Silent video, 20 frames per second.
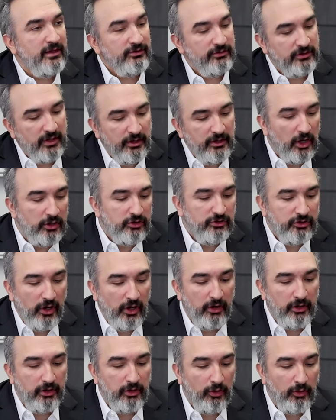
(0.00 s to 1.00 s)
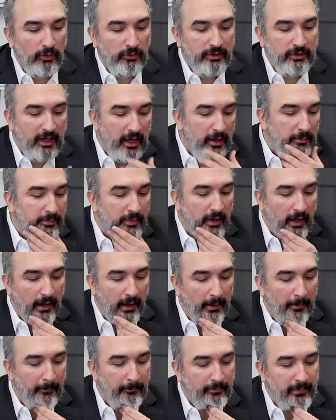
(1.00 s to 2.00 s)
in Ontario, they have
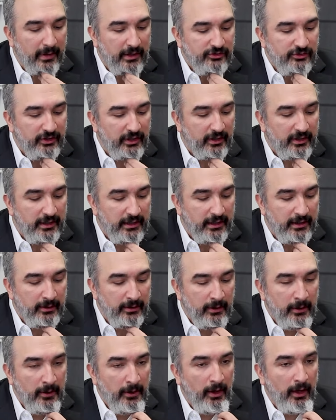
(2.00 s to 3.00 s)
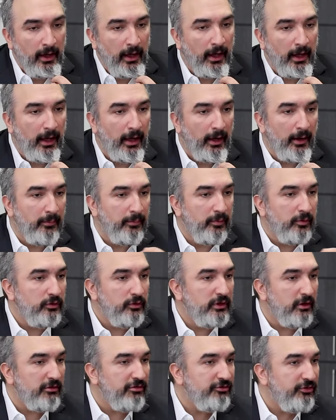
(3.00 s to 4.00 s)
basically
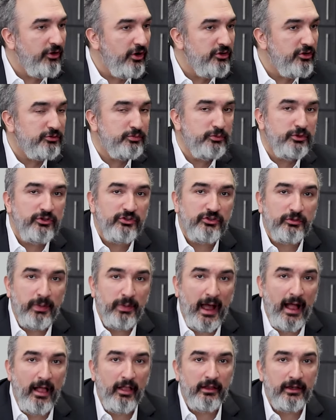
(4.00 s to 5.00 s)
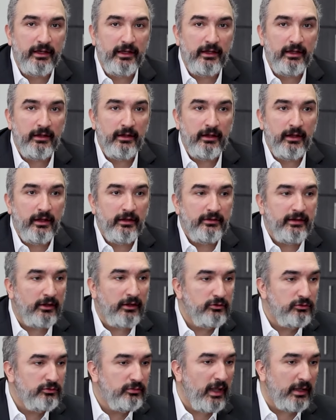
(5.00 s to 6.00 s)
the first municipality
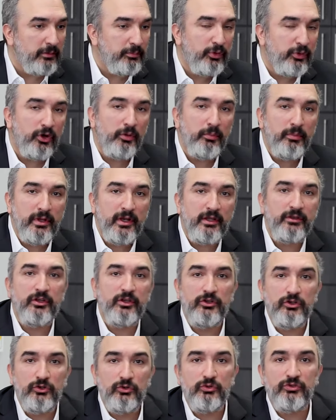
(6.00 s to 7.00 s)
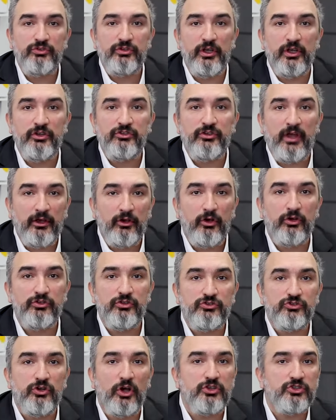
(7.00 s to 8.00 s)
that permitted the usage and
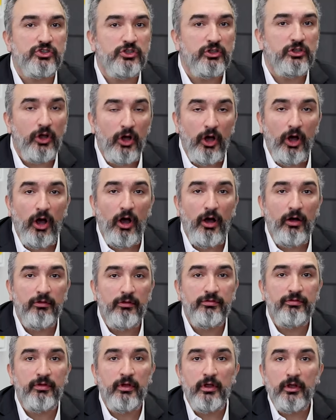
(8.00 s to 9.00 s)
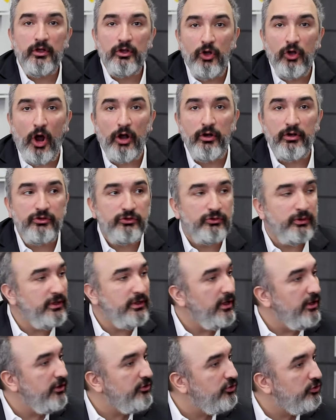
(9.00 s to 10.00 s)
construction of garden suite
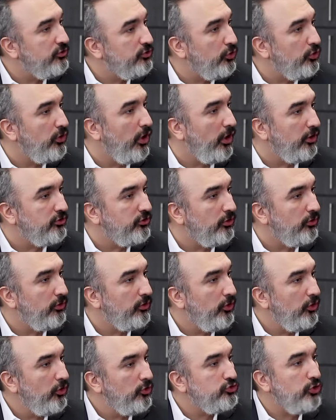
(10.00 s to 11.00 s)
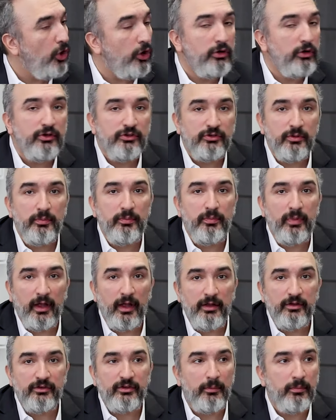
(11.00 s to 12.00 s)
is Toronto. Toronto is
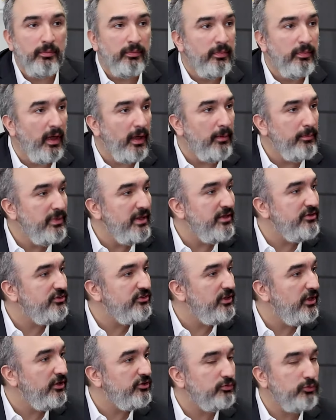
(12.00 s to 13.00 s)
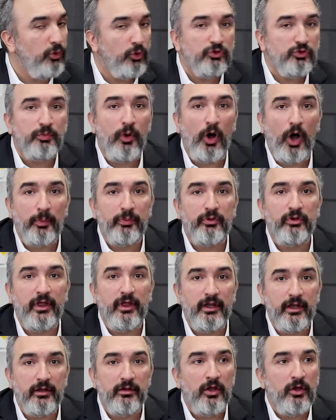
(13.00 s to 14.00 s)
the busiest, most
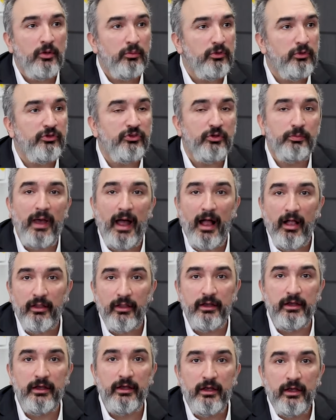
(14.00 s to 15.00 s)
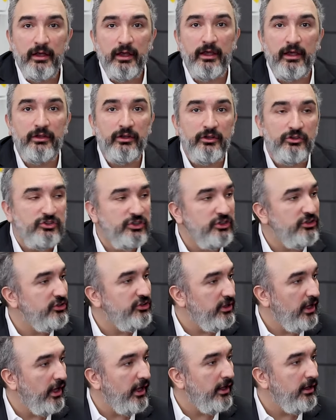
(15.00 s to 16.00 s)
populated municipality in the
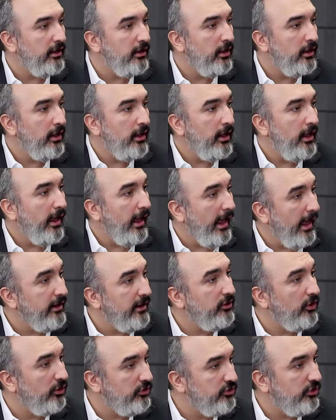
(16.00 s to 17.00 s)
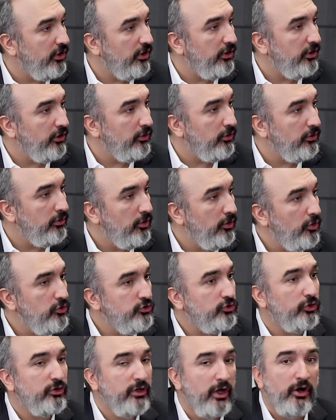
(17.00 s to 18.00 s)
GTA and in Ontario.
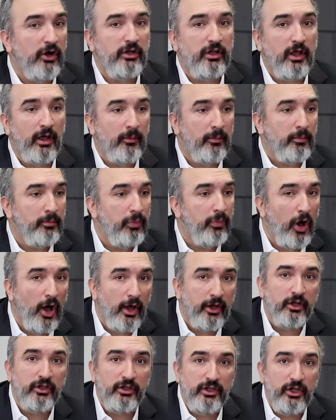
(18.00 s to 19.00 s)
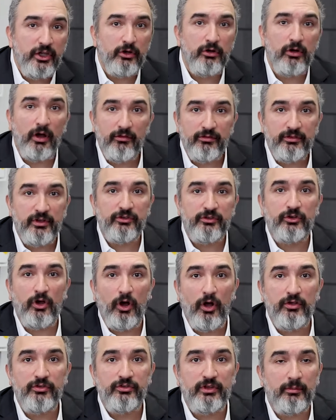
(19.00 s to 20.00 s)
So they're the pioneer of this
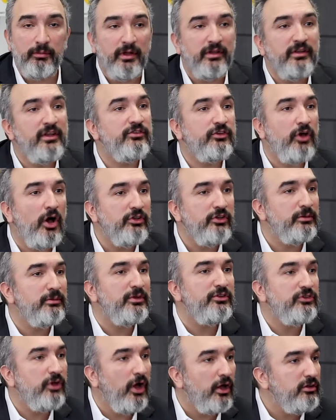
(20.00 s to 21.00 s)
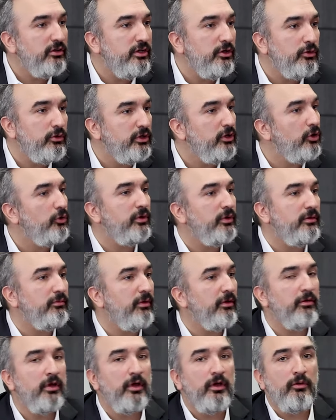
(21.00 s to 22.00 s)
concept. And this concept is not new.
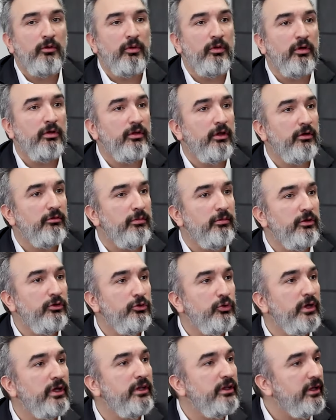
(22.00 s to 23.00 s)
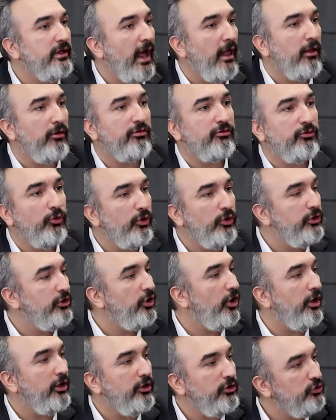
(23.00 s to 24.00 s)
They've been doing it in
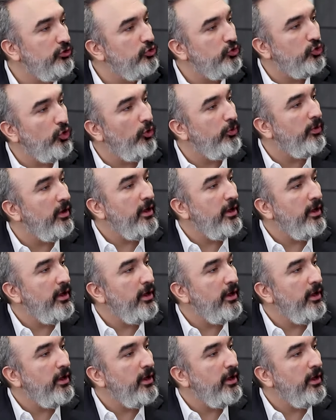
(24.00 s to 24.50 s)
California, in Europe,